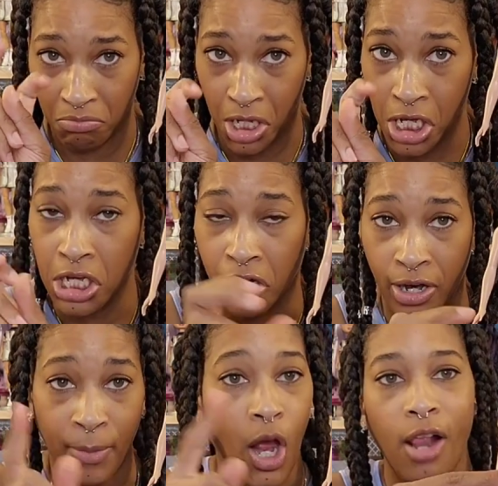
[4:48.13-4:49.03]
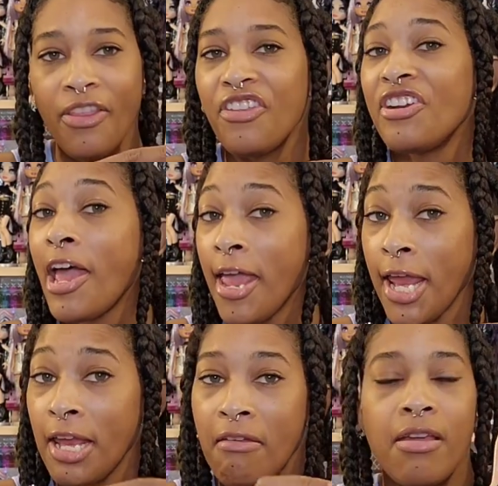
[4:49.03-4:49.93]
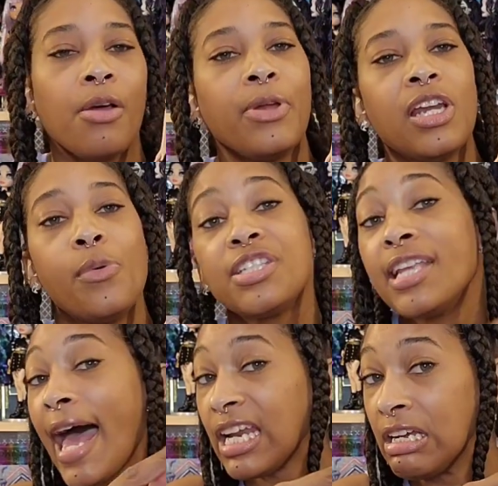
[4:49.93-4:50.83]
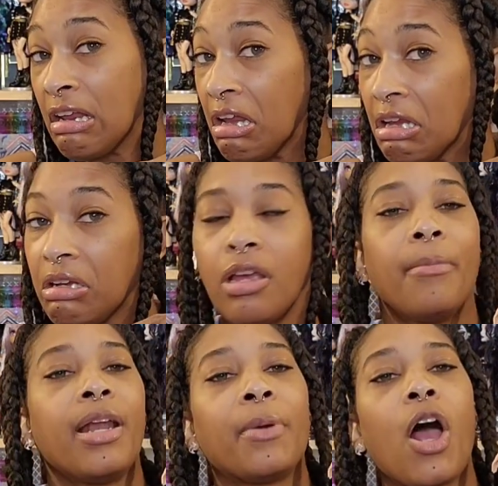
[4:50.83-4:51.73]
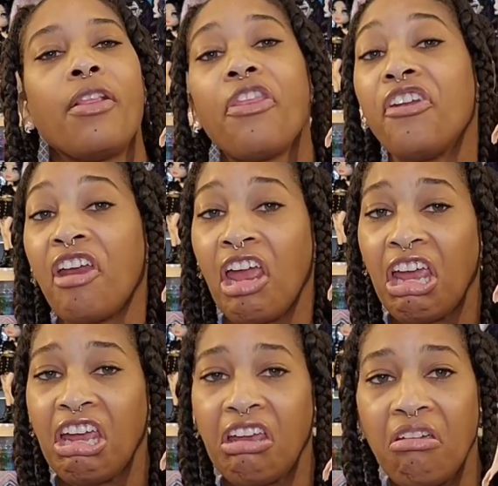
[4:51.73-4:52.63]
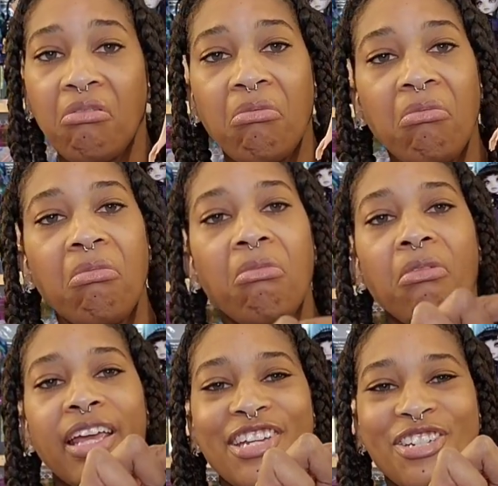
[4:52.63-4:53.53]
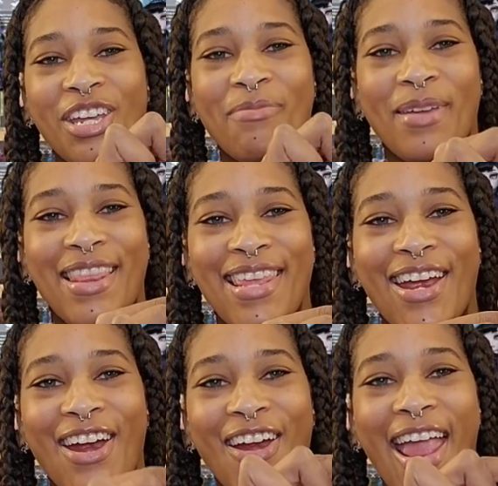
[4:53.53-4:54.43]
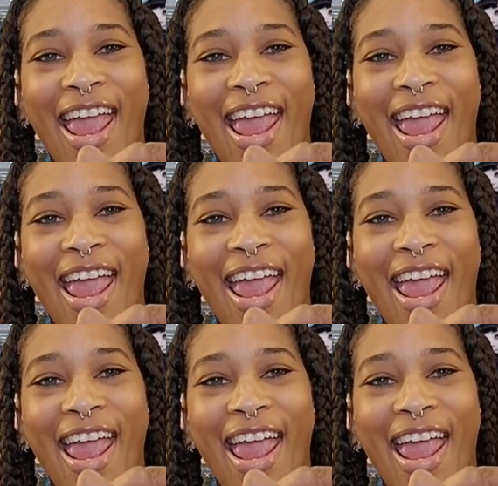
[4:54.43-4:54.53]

the knee area I'm gonna call it the knee we know it's not a knee but I'm gonna call it the knee and she can bend there.